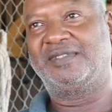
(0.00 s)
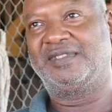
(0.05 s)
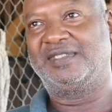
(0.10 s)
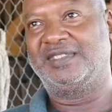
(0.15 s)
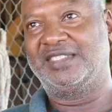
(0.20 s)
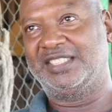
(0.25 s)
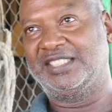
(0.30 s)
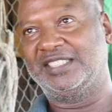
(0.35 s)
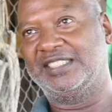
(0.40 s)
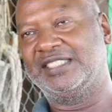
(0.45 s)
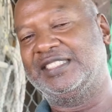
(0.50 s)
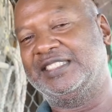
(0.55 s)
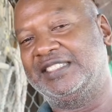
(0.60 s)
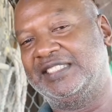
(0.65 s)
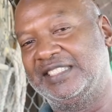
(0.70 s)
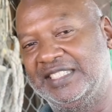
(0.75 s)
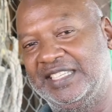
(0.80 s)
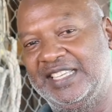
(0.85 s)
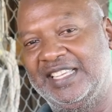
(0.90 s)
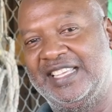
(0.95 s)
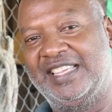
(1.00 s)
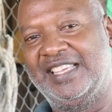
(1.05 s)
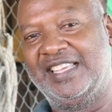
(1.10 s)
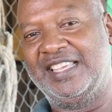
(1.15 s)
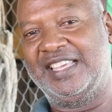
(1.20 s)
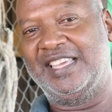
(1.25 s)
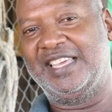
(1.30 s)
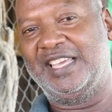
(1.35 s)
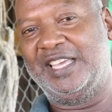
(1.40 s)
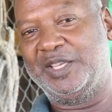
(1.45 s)
So
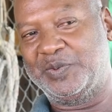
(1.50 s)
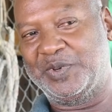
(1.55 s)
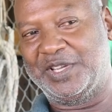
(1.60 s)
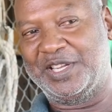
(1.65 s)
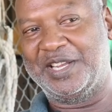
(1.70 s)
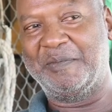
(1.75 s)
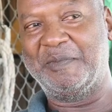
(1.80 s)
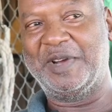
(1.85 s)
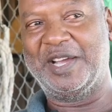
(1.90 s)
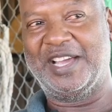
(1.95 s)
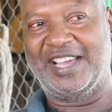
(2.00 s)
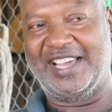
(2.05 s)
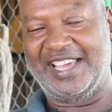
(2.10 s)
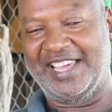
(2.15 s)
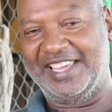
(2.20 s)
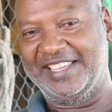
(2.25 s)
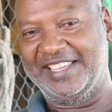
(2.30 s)
he's one of my